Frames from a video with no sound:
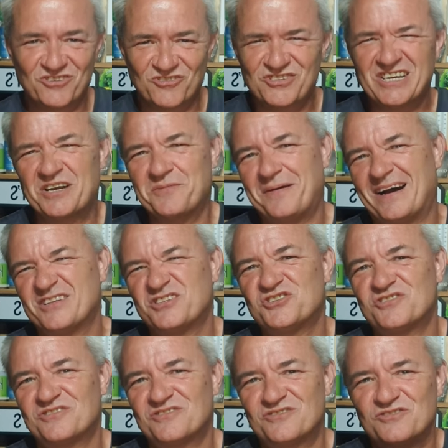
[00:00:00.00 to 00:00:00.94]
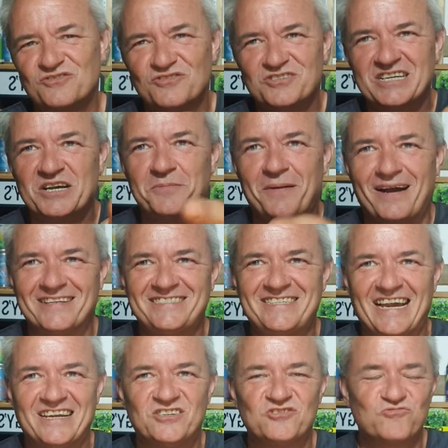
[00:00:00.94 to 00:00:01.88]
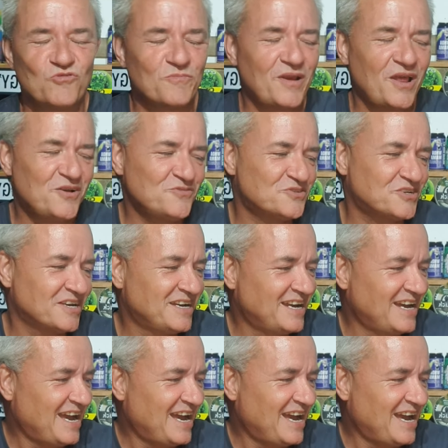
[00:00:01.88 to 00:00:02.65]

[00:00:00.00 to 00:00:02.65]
It'll take about, it'll take about a day to upload.